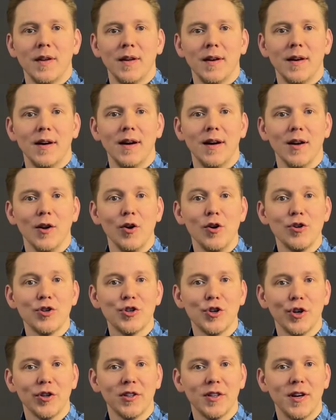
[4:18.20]
A long
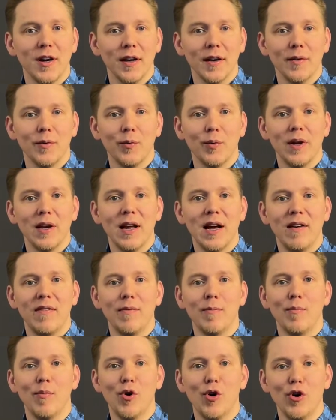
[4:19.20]
shotgun will have
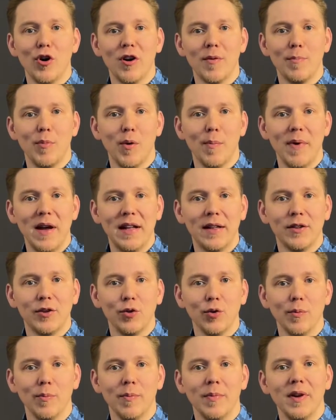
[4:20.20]
more
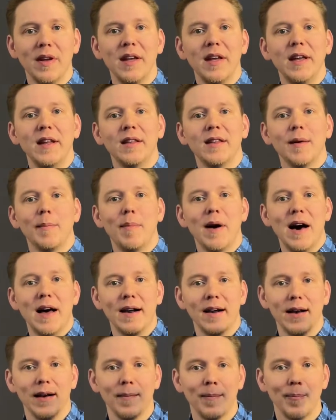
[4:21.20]
momentum in the
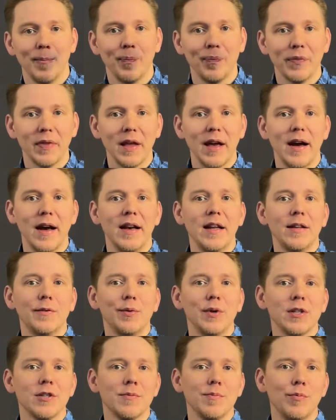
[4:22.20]
barrel and it
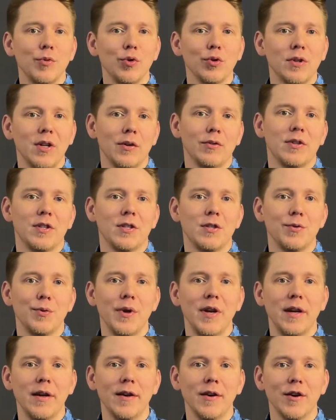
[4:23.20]
will smooth out the
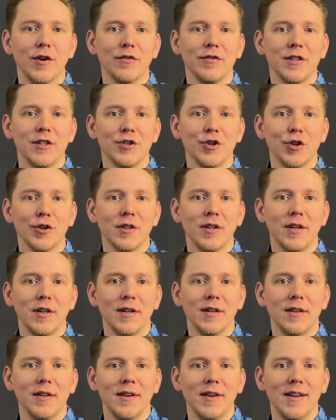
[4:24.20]
swing of the
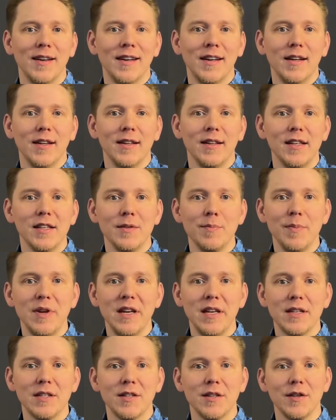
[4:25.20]
shotgun. This
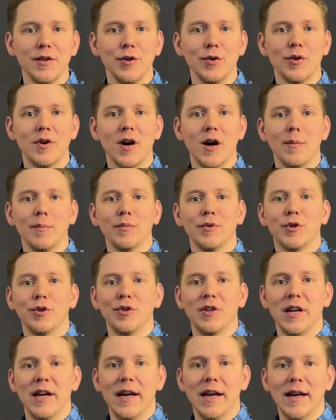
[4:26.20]
means you come to
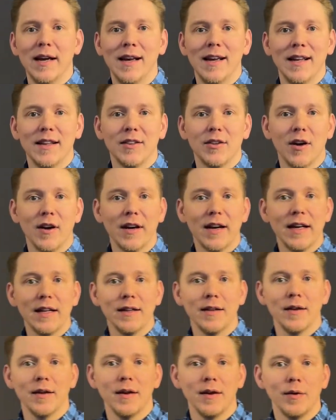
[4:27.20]
the
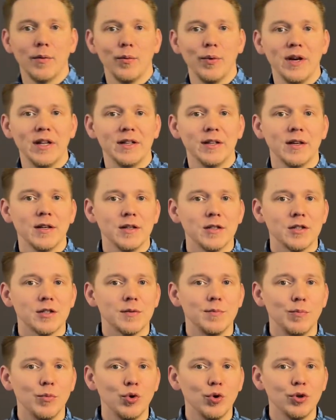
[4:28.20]
target with
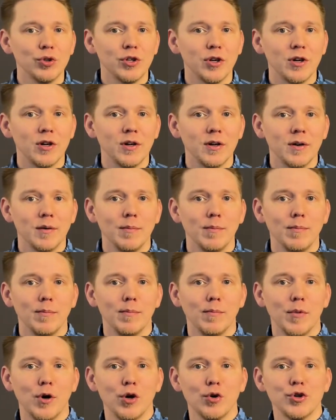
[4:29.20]
smoother
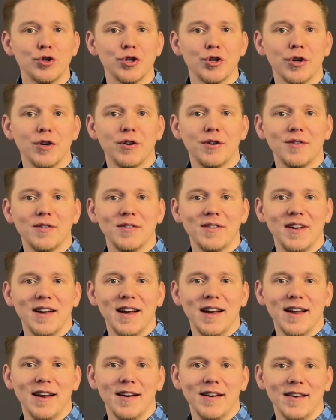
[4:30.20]
motion
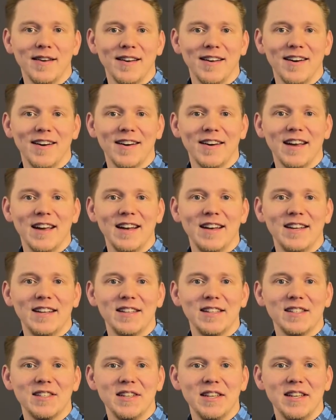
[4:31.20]
and again it
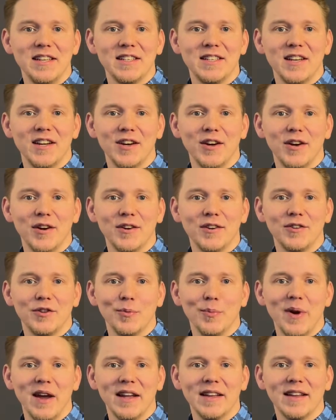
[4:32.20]
is easier to
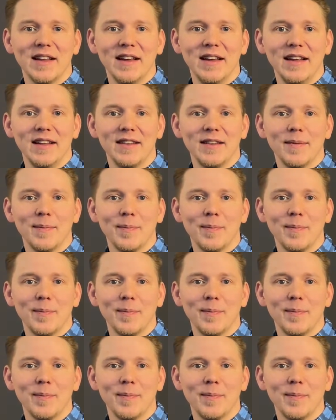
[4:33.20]
make the hit.